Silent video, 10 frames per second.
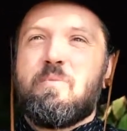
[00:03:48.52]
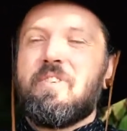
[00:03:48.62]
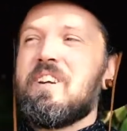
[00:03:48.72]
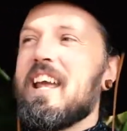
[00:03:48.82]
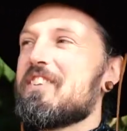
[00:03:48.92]

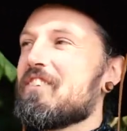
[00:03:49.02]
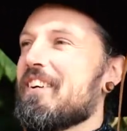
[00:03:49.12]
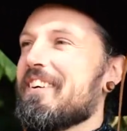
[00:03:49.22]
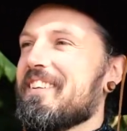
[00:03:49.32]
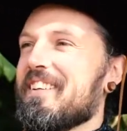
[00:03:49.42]

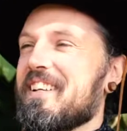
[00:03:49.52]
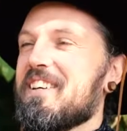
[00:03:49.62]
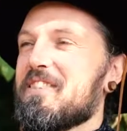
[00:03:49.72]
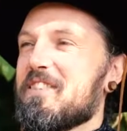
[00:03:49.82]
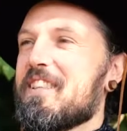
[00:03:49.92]

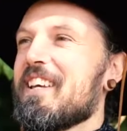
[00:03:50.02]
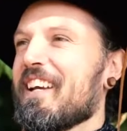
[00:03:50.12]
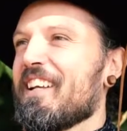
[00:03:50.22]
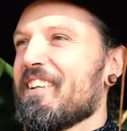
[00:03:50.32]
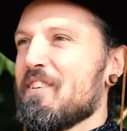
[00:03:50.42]
Here's the
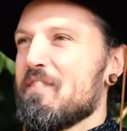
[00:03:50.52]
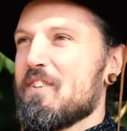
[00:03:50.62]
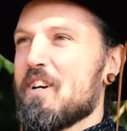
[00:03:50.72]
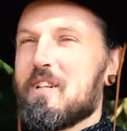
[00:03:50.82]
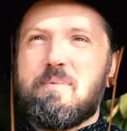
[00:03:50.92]
thing, and we've
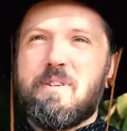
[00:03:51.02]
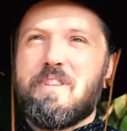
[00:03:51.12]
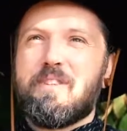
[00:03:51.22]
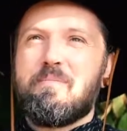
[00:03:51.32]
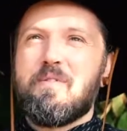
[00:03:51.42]
talked about
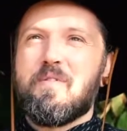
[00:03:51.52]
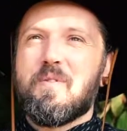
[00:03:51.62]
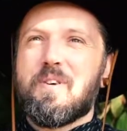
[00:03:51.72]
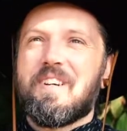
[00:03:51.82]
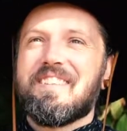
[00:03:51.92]
this
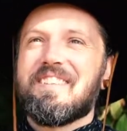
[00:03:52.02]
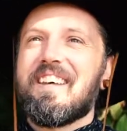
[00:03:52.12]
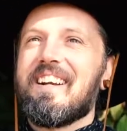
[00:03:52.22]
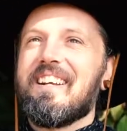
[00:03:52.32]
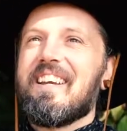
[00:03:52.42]
before, is
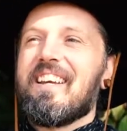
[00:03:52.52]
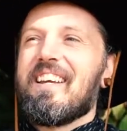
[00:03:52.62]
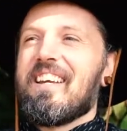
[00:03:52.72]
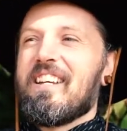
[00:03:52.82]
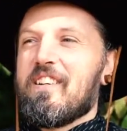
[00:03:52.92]
that
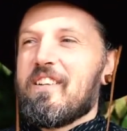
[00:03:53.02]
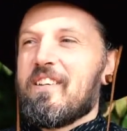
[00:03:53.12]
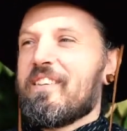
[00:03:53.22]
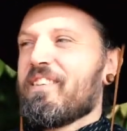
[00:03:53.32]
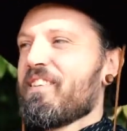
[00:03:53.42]
in
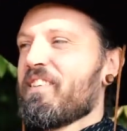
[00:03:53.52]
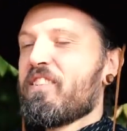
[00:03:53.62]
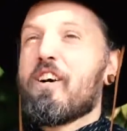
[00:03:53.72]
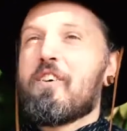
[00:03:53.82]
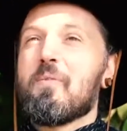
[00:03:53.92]
a
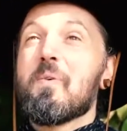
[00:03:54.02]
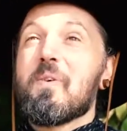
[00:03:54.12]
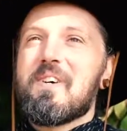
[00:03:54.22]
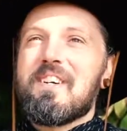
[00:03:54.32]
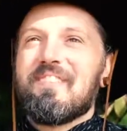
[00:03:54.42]
tug of
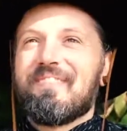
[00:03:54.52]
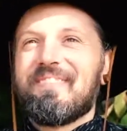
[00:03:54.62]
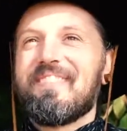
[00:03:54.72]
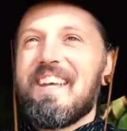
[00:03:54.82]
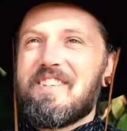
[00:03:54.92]
war,
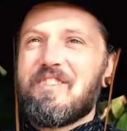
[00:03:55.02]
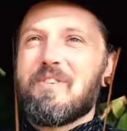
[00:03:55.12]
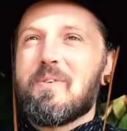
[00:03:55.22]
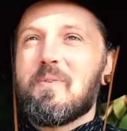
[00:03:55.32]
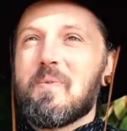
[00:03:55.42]

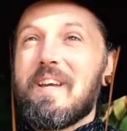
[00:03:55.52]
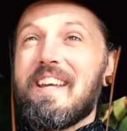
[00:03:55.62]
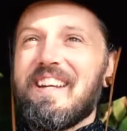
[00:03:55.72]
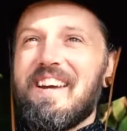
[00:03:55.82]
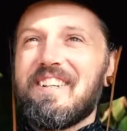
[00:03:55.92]
nature will
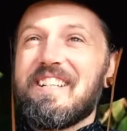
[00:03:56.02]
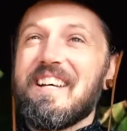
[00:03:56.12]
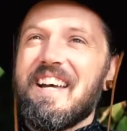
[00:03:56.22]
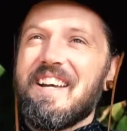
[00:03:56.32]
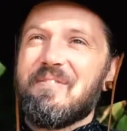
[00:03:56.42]
win every
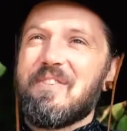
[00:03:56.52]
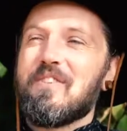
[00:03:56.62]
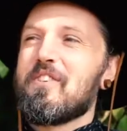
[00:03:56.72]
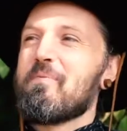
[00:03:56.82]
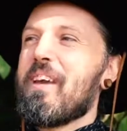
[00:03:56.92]
time. So
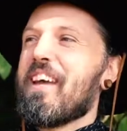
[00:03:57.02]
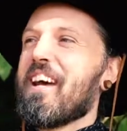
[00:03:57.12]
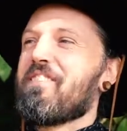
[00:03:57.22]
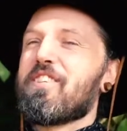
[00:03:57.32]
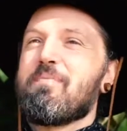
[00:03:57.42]
you may
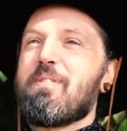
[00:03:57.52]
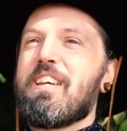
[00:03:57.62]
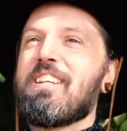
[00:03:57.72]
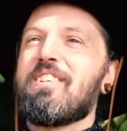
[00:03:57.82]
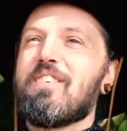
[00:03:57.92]
have some
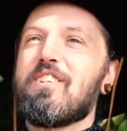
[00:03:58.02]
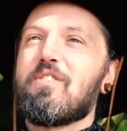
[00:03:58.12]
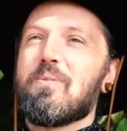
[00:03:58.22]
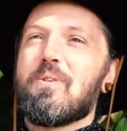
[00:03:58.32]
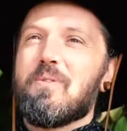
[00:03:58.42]

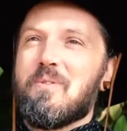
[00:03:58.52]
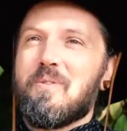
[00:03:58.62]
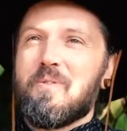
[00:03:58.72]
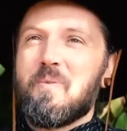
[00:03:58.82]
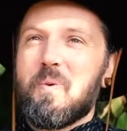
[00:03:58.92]
individual
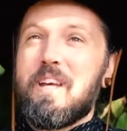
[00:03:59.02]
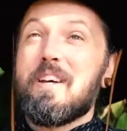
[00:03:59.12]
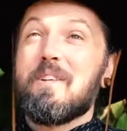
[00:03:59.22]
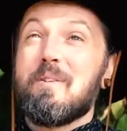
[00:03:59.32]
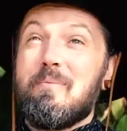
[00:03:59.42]

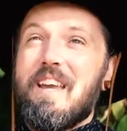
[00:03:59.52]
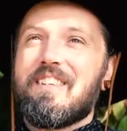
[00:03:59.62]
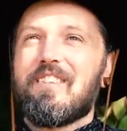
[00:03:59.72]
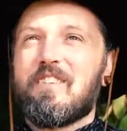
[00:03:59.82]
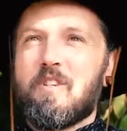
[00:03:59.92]
will
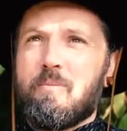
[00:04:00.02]
based on your